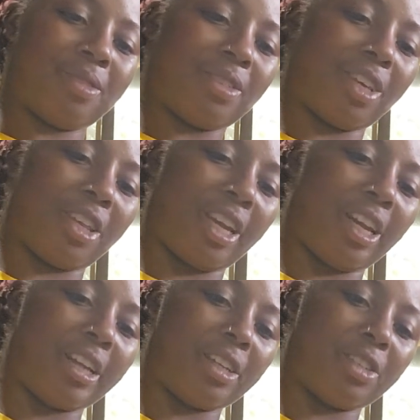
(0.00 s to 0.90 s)
Are they
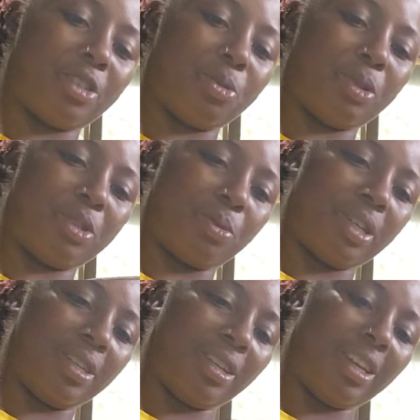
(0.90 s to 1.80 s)
like super
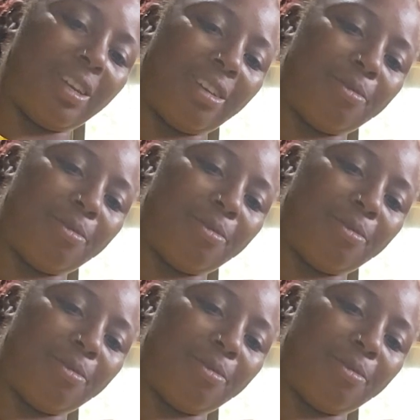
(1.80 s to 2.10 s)
sweet? I love